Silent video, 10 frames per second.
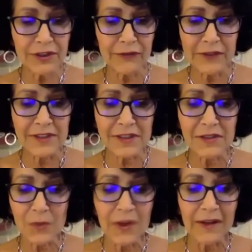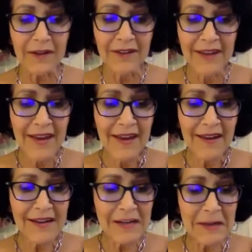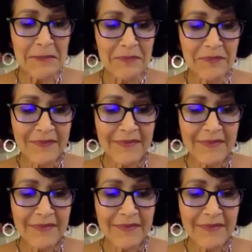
difference as well. One